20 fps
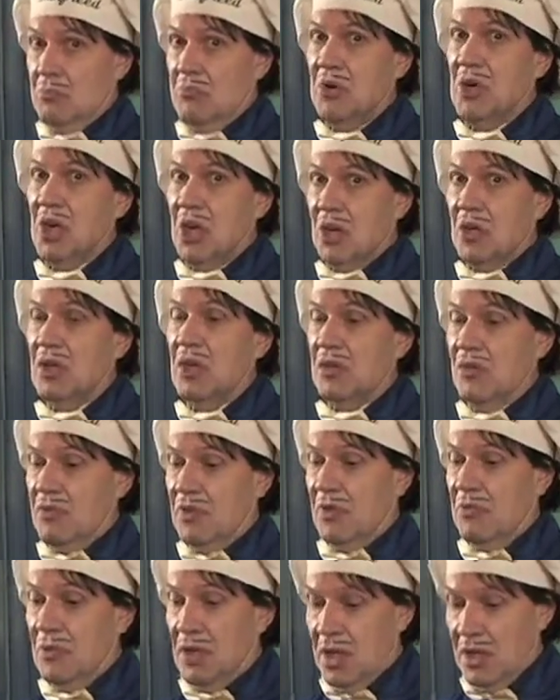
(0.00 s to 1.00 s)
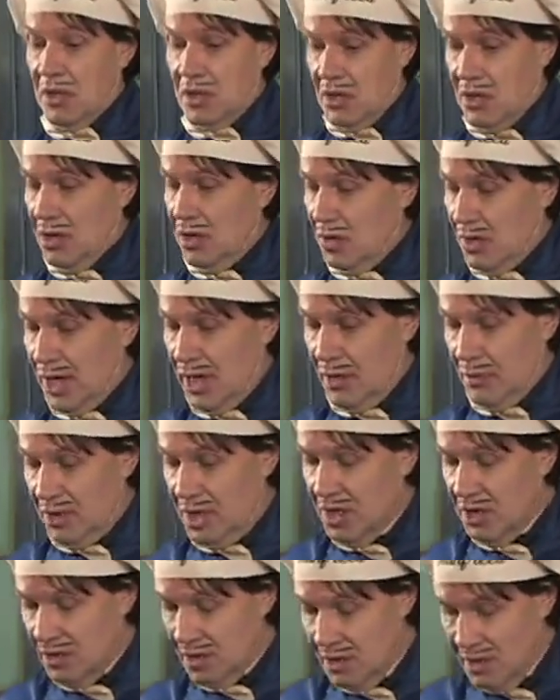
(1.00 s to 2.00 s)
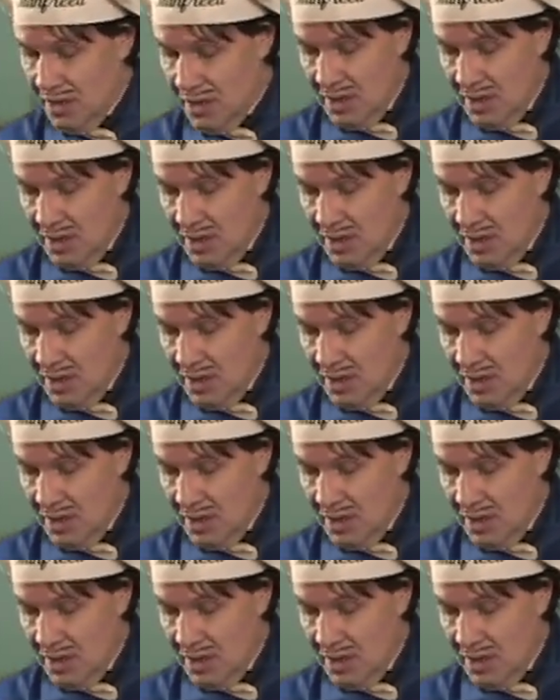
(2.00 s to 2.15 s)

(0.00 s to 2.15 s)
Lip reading: pretty good for me, you know what I mean?